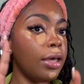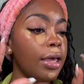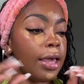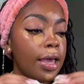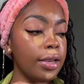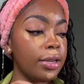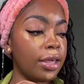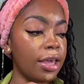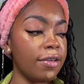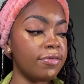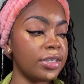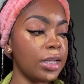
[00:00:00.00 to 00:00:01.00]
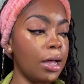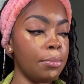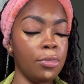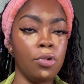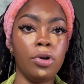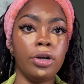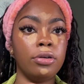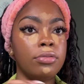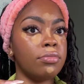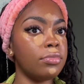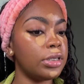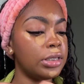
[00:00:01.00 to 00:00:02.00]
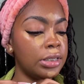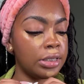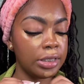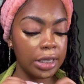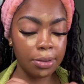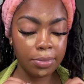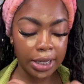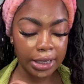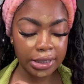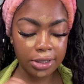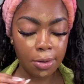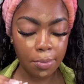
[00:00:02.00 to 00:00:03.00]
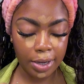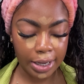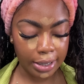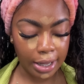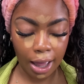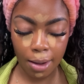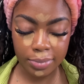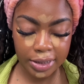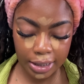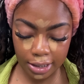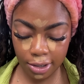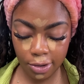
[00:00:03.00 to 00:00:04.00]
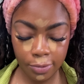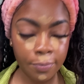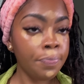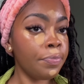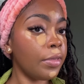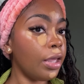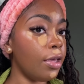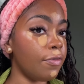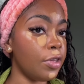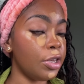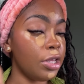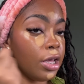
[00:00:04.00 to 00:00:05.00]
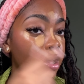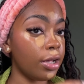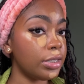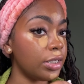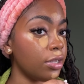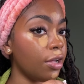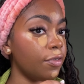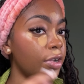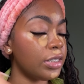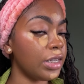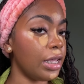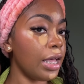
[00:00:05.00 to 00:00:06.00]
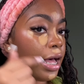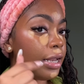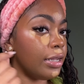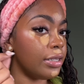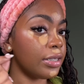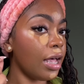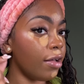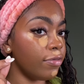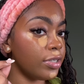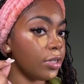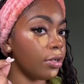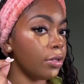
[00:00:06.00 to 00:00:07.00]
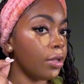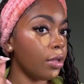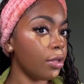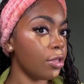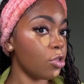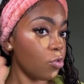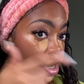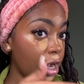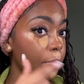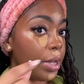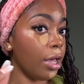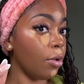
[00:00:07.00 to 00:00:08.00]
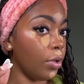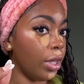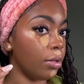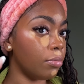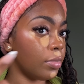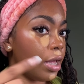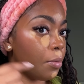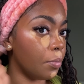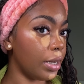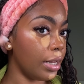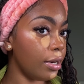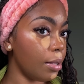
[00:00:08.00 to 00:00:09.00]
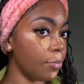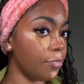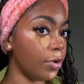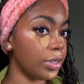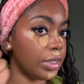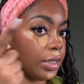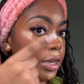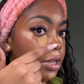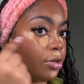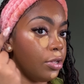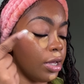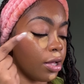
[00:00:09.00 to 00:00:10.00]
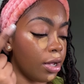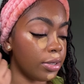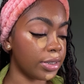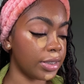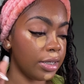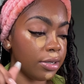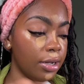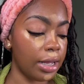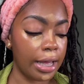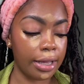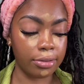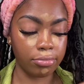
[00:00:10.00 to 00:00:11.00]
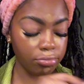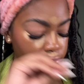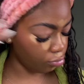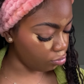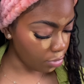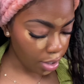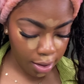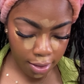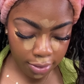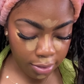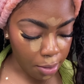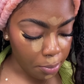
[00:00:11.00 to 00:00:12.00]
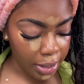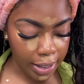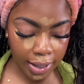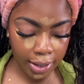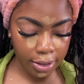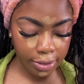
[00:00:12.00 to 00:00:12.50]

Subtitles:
it gives a more seamless blend. Like I'm telling you, if you do your concealer first and you add these after, try my way. Like blend them first and then you do your concealer, and the blend,